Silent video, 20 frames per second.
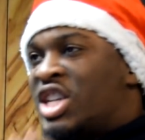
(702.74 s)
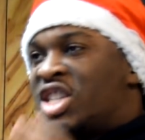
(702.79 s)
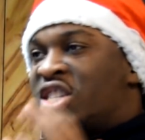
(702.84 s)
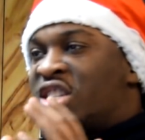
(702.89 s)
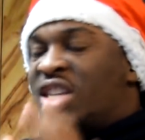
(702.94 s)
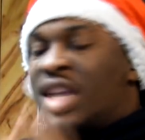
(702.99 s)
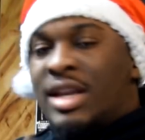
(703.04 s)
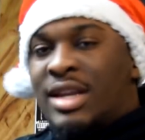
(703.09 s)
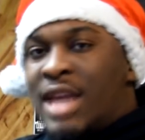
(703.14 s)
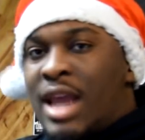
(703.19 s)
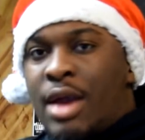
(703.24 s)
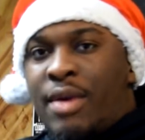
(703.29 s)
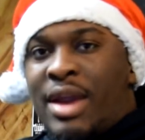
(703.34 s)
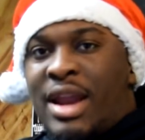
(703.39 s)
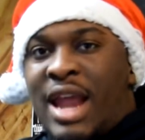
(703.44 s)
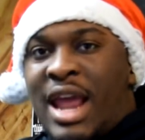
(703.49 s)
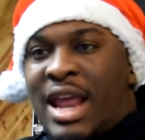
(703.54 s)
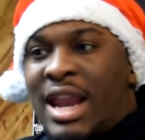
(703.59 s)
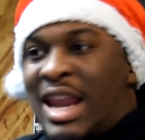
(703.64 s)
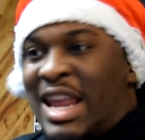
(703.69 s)
just sit
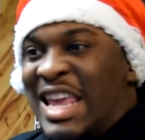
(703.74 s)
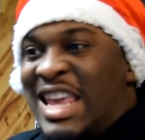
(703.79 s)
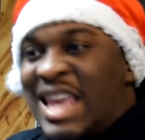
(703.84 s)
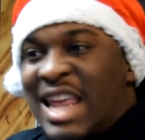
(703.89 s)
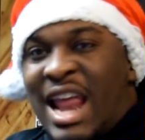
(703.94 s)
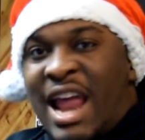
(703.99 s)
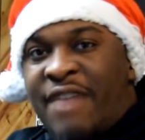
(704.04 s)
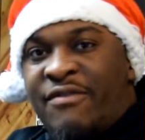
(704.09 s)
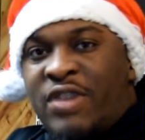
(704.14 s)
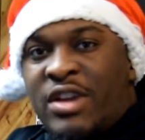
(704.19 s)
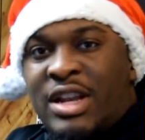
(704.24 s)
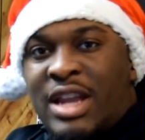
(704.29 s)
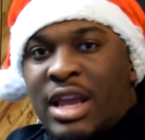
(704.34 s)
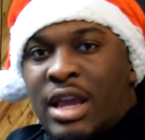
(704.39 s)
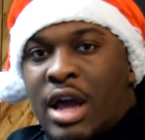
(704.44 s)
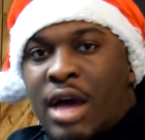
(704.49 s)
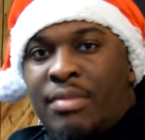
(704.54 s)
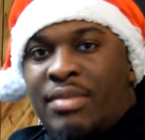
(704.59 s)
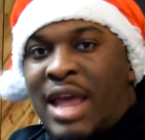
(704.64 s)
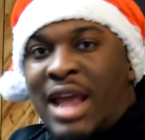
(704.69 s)
there and eat
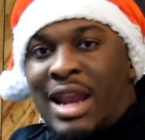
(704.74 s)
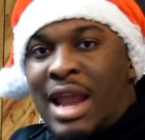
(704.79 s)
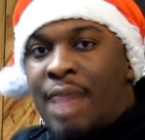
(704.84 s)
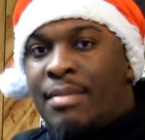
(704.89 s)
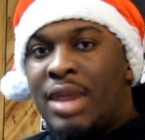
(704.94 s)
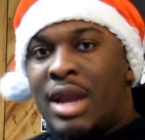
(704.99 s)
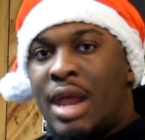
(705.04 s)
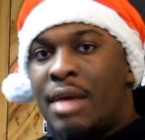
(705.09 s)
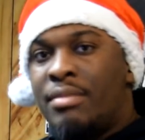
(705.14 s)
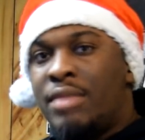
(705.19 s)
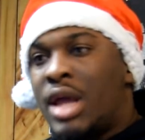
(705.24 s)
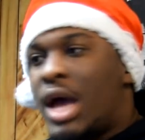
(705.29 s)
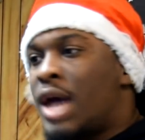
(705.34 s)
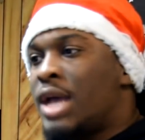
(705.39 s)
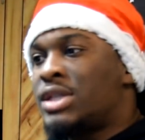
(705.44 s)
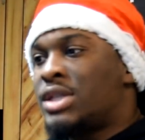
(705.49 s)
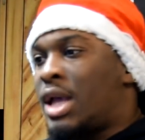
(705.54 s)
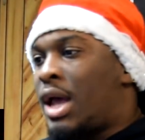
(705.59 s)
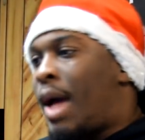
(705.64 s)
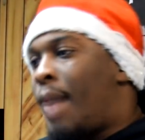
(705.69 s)
everything up that Eminem
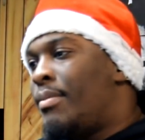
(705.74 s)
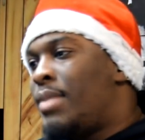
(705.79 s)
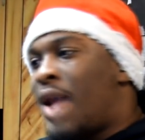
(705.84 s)
does.